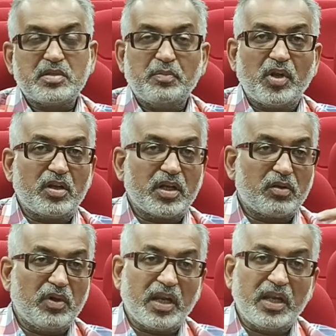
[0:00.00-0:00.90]
they may not
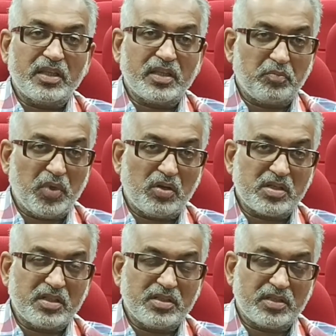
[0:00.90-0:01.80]
require anything beyond
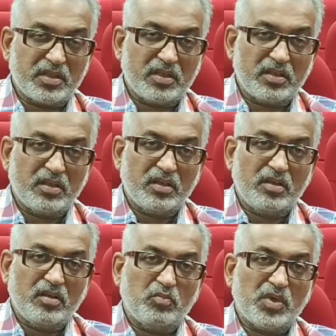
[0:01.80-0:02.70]
surgery.
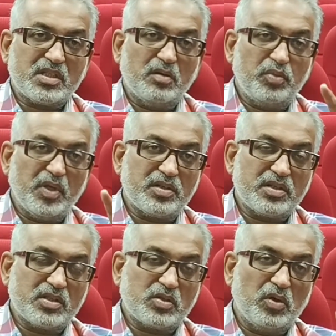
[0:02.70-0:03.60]
But some
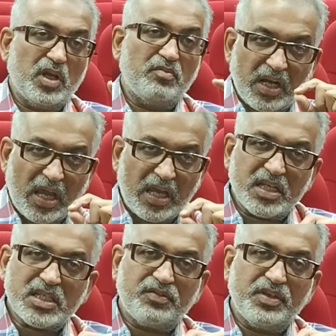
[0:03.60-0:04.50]
patients who have high
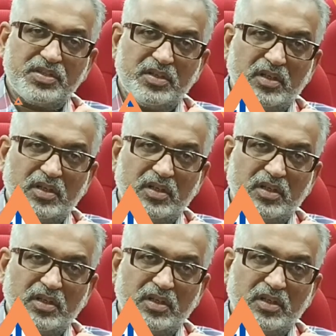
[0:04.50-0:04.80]
risk feature